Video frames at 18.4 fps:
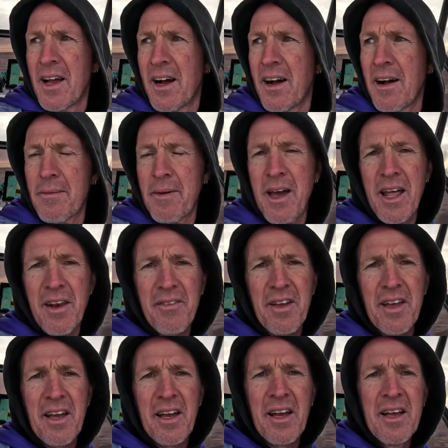I'm out of
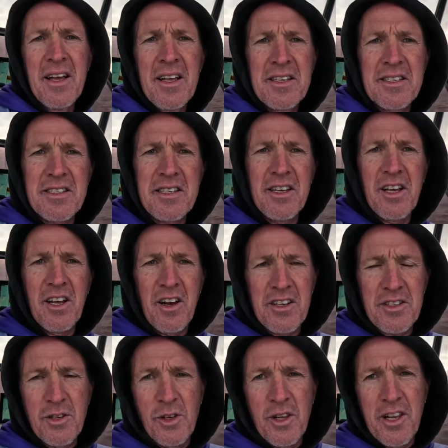here. See you
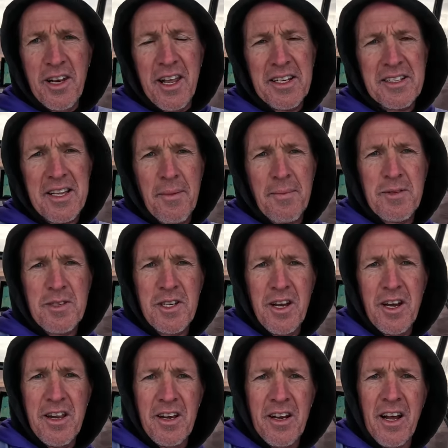guys all in the next
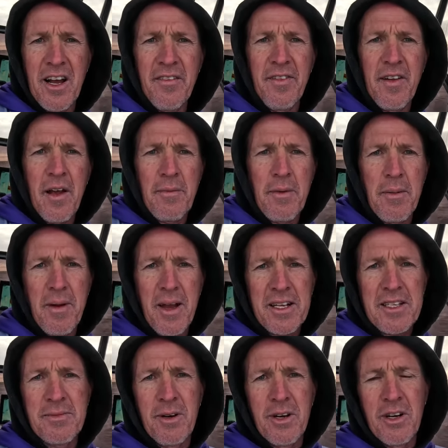episode, and hopefully I'll be
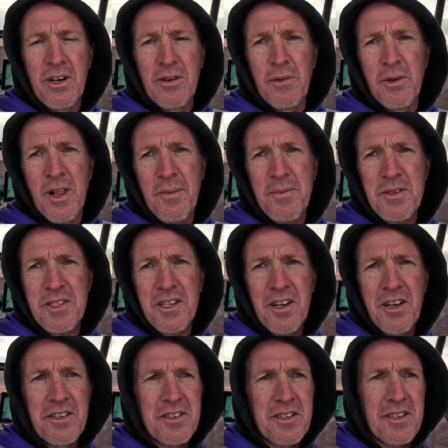back to my normal
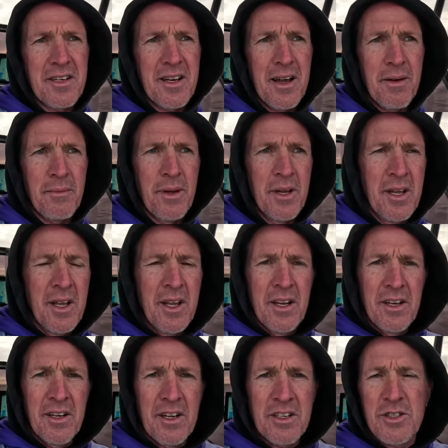episodes and
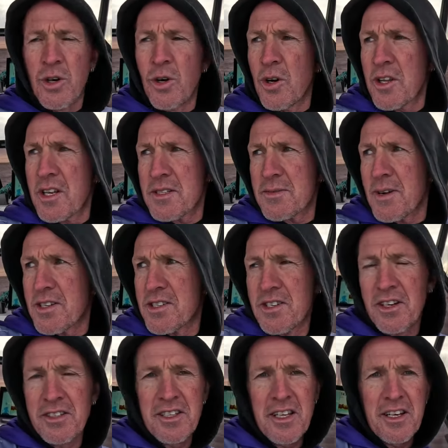not talking as much
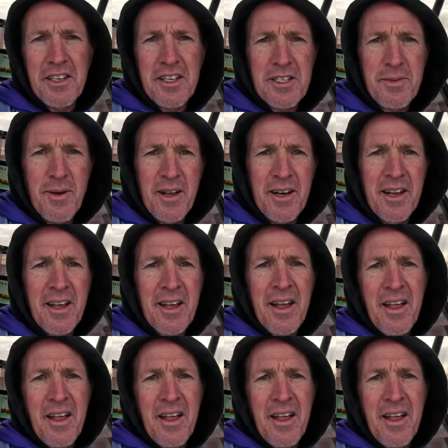as I did in this one.